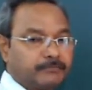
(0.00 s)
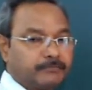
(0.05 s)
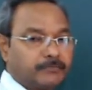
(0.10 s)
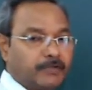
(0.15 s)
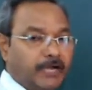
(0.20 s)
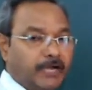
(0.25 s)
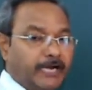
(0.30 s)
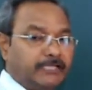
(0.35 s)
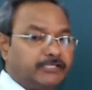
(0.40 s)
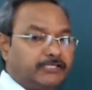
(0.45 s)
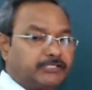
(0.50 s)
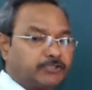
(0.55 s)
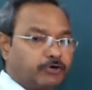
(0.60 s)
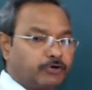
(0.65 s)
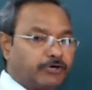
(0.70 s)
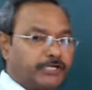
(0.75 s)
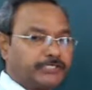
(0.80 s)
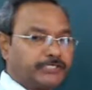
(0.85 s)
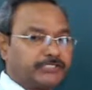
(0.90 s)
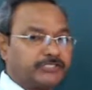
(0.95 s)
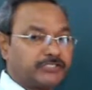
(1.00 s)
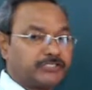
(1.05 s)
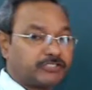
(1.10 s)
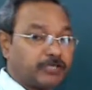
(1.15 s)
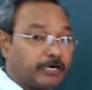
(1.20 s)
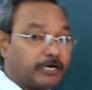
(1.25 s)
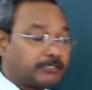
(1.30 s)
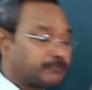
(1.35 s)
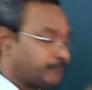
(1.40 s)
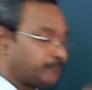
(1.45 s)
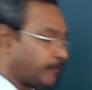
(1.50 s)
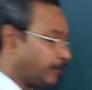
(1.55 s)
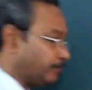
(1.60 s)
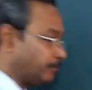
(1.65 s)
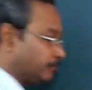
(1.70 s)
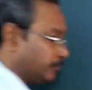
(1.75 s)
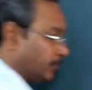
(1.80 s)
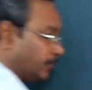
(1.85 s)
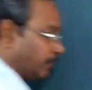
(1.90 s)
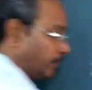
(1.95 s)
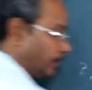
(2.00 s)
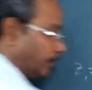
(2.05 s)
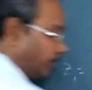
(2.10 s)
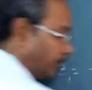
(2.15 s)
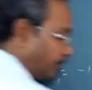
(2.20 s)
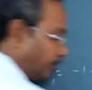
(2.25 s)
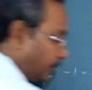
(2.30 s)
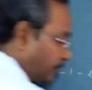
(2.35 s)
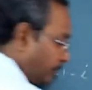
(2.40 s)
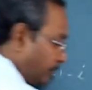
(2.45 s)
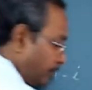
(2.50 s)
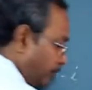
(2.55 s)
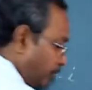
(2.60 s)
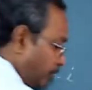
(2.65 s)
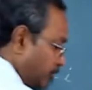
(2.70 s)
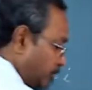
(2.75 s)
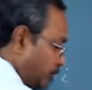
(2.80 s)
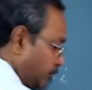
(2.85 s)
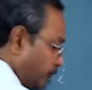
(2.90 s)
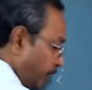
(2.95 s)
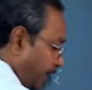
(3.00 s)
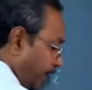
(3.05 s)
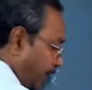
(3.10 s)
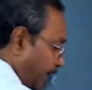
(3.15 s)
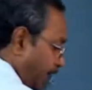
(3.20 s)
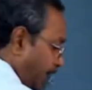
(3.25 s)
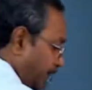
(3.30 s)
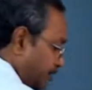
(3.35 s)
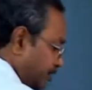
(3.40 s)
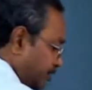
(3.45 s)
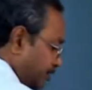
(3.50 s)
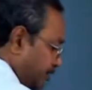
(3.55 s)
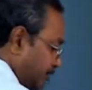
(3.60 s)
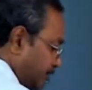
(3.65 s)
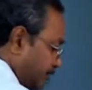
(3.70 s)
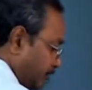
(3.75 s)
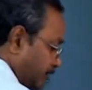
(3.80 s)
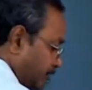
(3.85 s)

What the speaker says: And this rotation starts from positive axis.